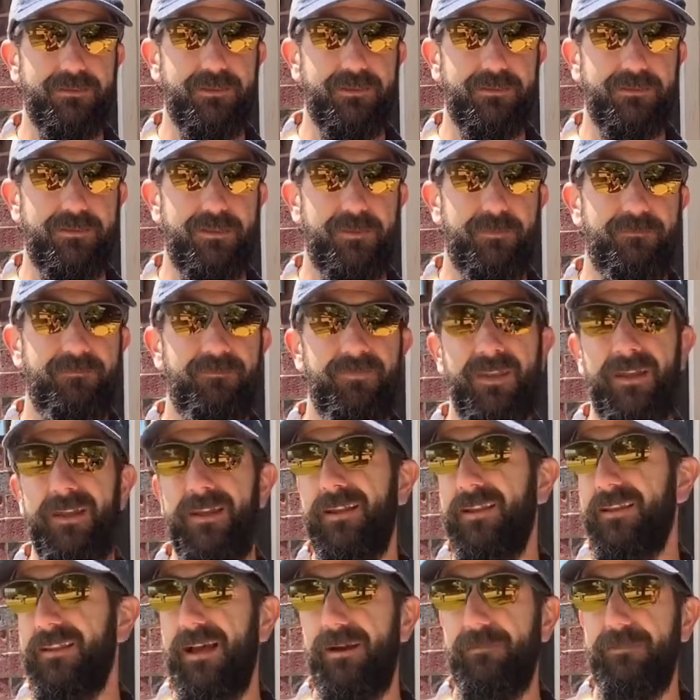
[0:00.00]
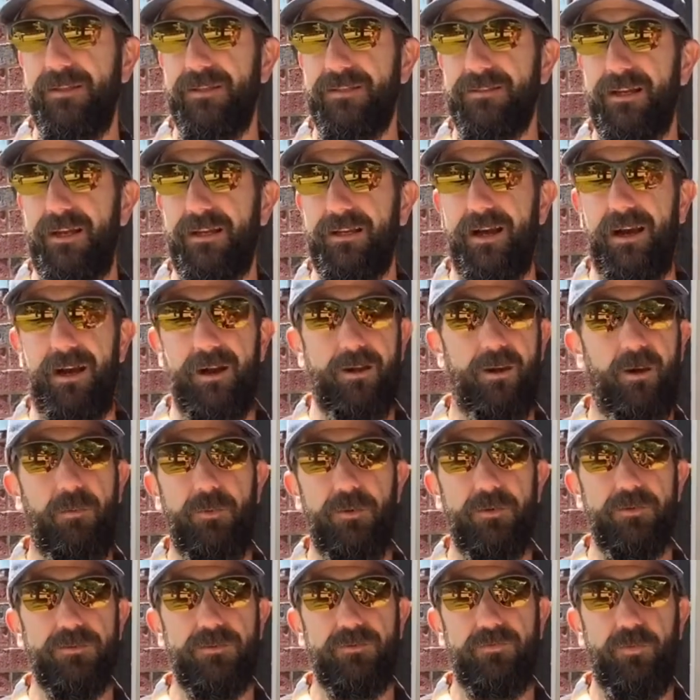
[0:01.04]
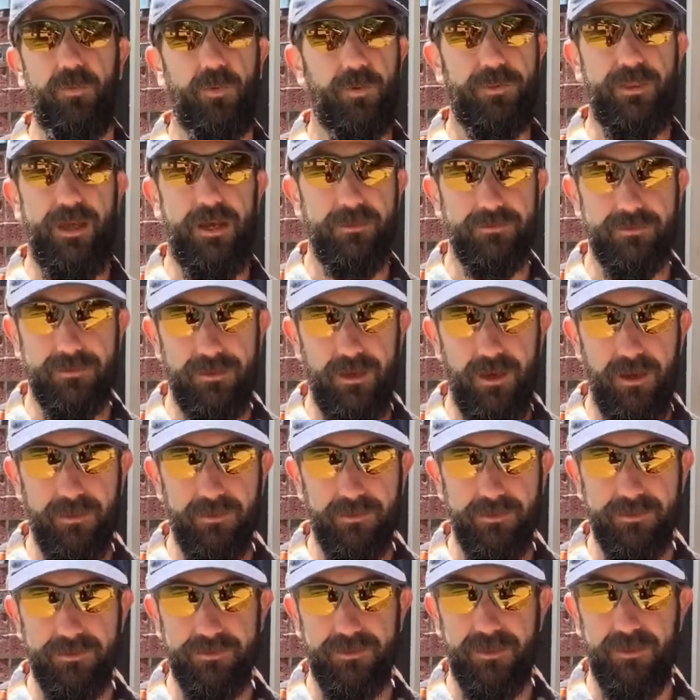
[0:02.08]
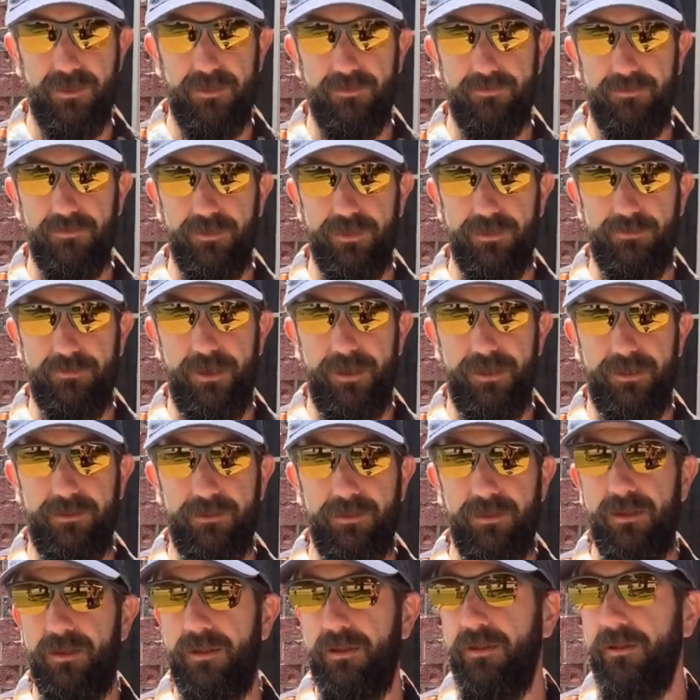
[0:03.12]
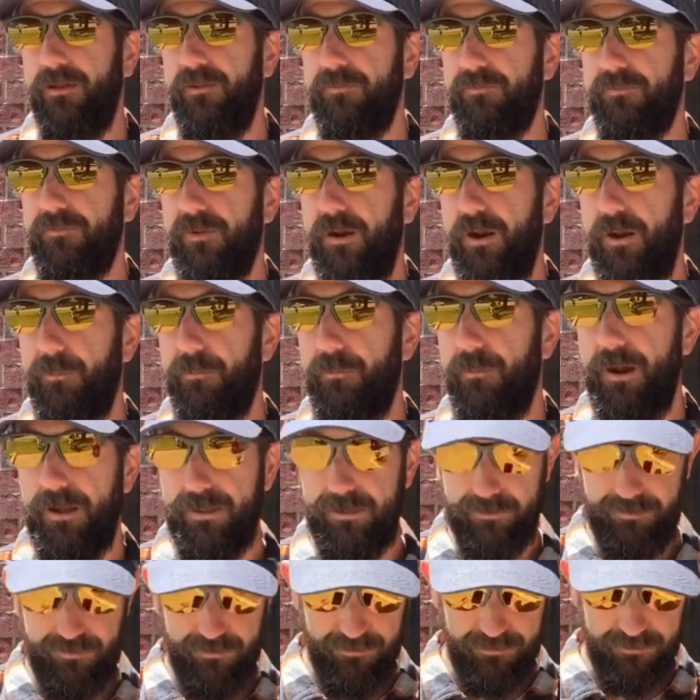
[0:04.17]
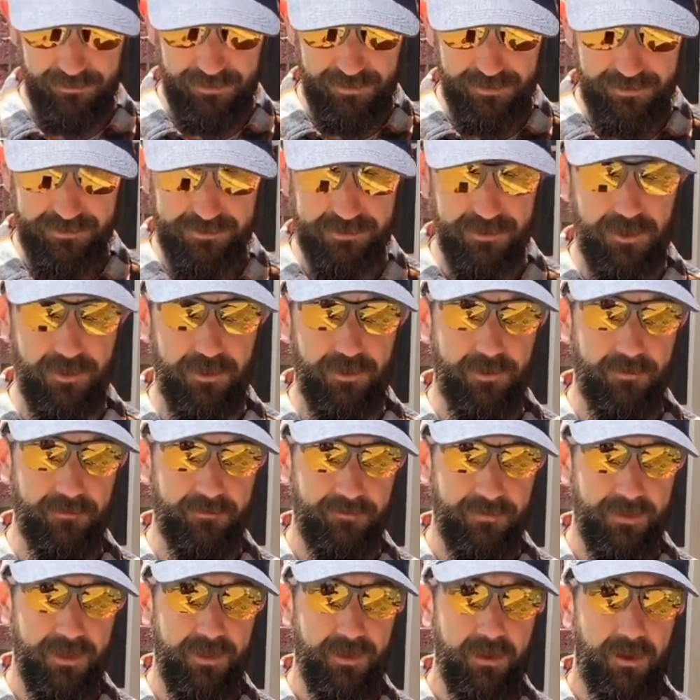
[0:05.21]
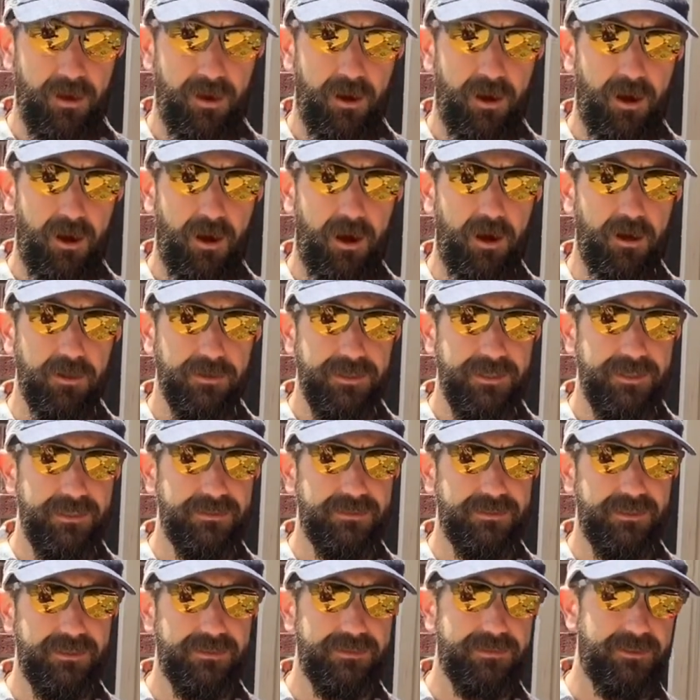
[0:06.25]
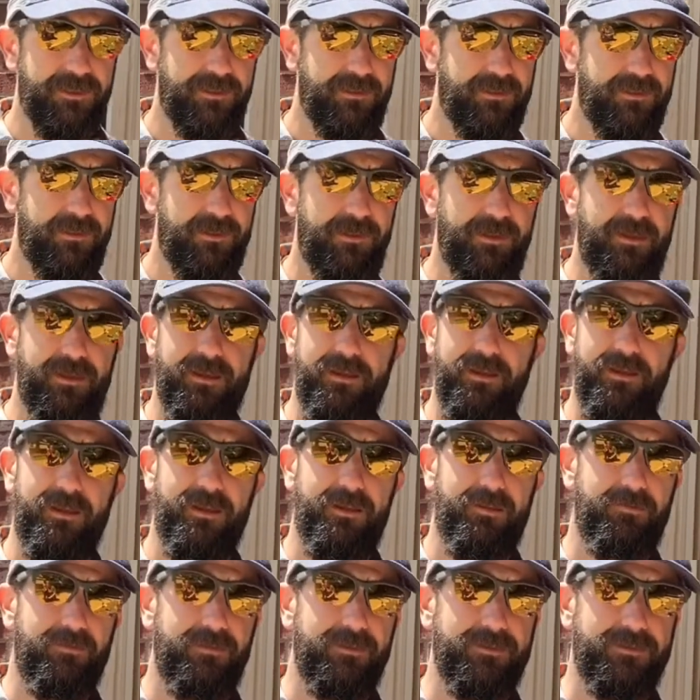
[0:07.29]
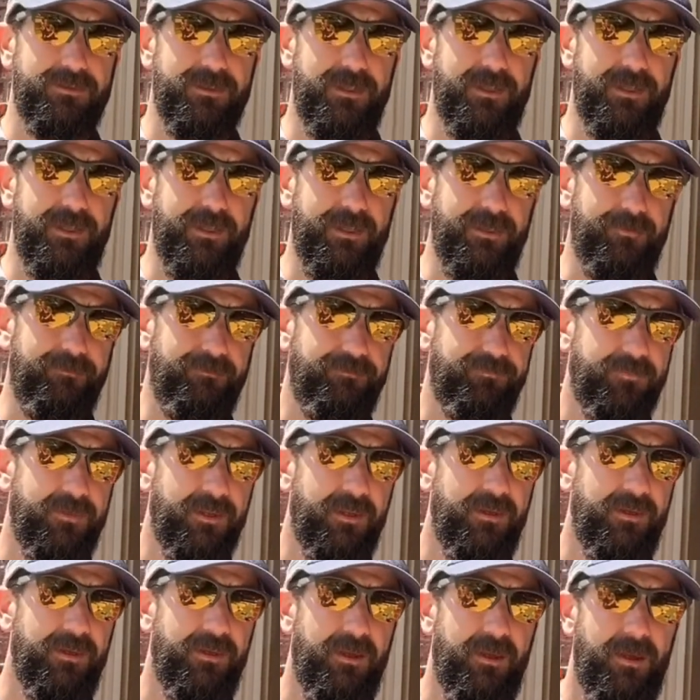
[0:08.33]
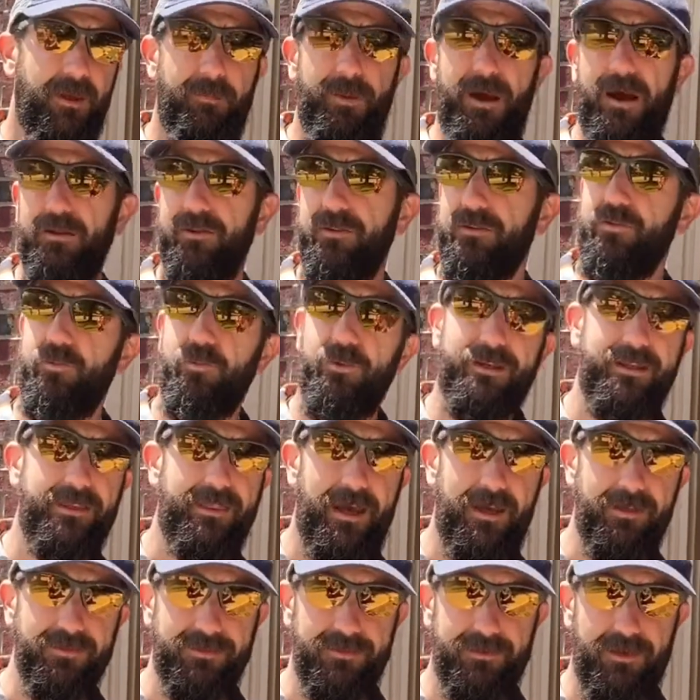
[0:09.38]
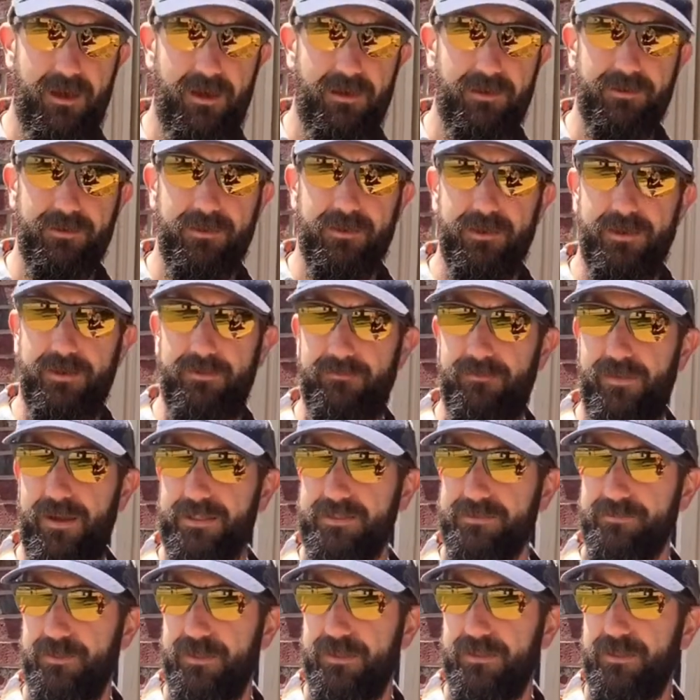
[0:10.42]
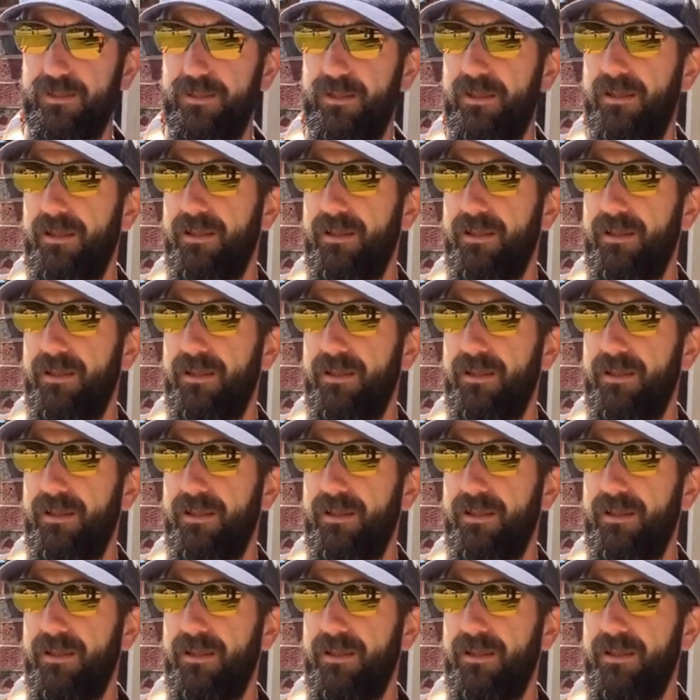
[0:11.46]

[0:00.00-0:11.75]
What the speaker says: system, that means I got almost $4,000 of rebate from my utility. So all things considered, it was about a $20,000 investment